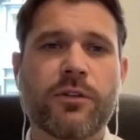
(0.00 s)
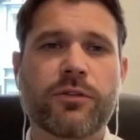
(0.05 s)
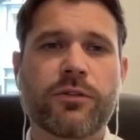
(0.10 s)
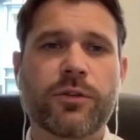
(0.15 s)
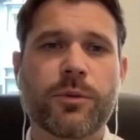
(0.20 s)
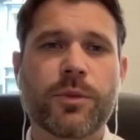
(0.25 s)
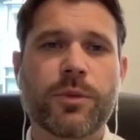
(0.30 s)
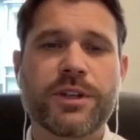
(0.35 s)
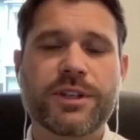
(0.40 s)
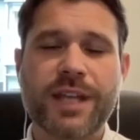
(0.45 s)

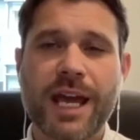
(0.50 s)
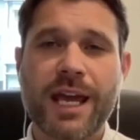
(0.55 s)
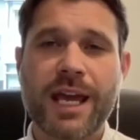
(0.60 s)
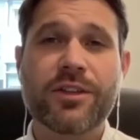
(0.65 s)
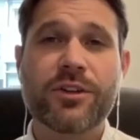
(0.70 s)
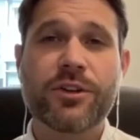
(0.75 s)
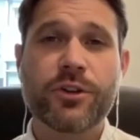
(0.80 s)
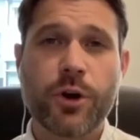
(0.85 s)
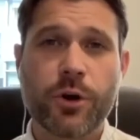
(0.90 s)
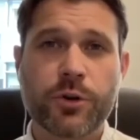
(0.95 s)
from the day
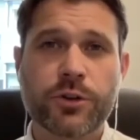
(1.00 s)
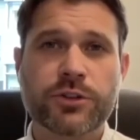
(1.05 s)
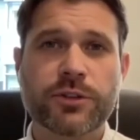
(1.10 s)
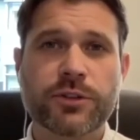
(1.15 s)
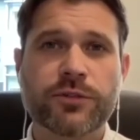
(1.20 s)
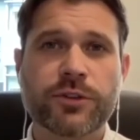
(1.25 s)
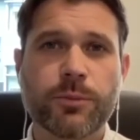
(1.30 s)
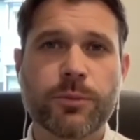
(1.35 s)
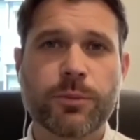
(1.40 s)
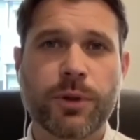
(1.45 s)
the notice
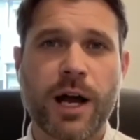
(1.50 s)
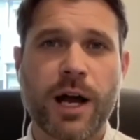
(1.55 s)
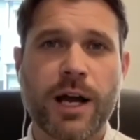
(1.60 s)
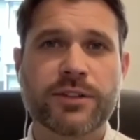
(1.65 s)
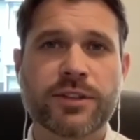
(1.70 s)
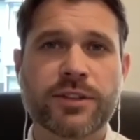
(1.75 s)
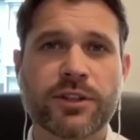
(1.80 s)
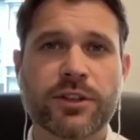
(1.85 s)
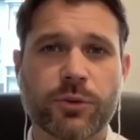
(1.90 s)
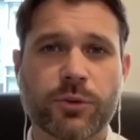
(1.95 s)
of
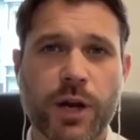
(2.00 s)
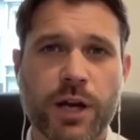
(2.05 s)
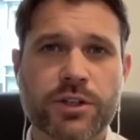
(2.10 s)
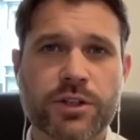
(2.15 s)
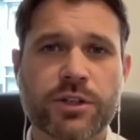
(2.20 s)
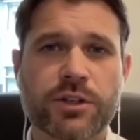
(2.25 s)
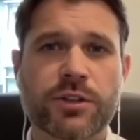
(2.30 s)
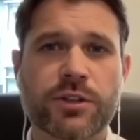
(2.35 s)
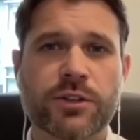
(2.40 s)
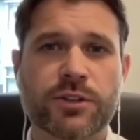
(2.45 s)
compliance and
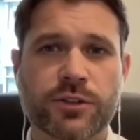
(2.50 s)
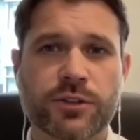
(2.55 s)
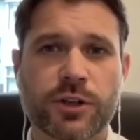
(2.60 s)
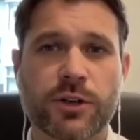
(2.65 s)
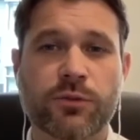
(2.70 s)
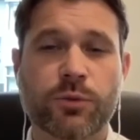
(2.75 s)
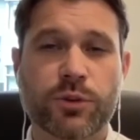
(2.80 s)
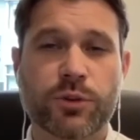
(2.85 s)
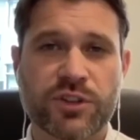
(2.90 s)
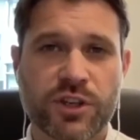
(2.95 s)
direction to
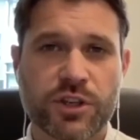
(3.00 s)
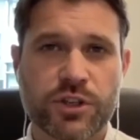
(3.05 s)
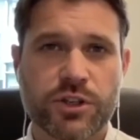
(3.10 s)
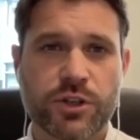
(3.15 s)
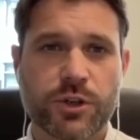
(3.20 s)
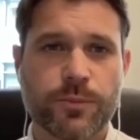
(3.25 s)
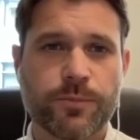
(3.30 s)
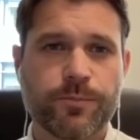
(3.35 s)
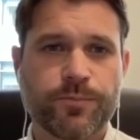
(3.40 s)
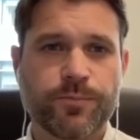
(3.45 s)
serve was
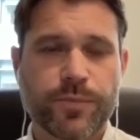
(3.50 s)
issued.